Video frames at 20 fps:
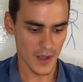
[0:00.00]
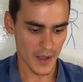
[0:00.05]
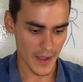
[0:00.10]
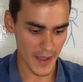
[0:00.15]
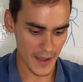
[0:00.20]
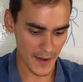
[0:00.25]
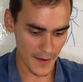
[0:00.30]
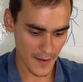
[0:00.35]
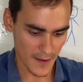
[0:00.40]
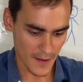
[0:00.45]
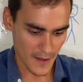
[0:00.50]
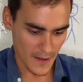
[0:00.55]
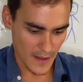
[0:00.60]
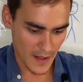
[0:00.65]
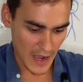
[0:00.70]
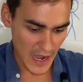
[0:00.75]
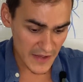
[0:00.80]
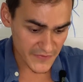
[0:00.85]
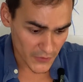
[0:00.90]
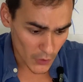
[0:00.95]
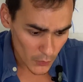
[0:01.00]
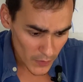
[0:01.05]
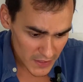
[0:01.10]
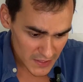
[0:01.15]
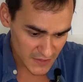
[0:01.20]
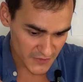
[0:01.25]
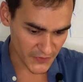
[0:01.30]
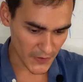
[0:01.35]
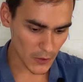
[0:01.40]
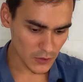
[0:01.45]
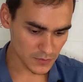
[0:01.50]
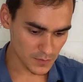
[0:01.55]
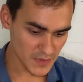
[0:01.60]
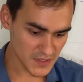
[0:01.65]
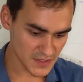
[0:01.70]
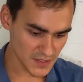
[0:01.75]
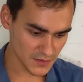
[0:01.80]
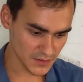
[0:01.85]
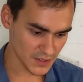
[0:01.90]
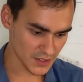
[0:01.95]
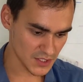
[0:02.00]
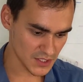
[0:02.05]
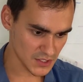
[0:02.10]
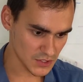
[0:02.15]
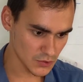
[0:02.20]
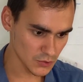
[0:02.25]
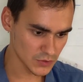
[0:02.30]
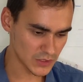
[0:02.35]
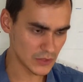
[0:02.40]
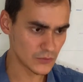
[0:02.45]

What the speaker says: And I've always felt misunderstood,